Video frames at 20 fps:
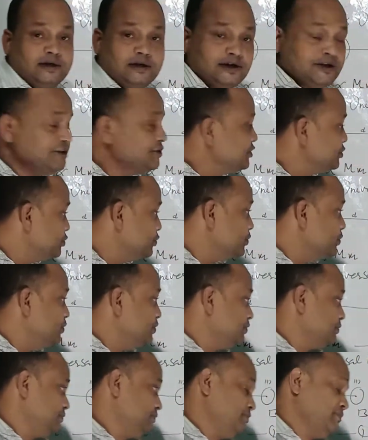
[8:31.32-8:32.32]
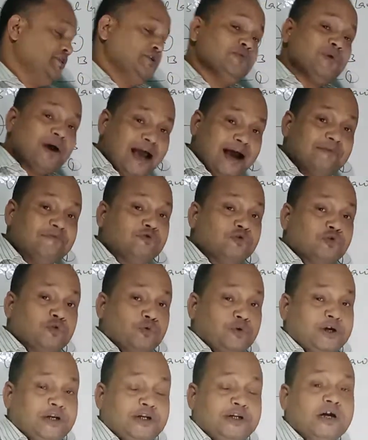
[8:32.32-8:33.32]
you have to know
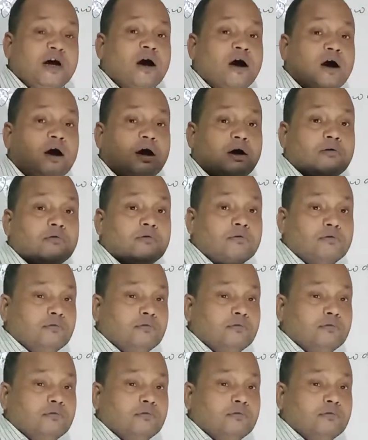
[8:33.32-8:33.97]
it, how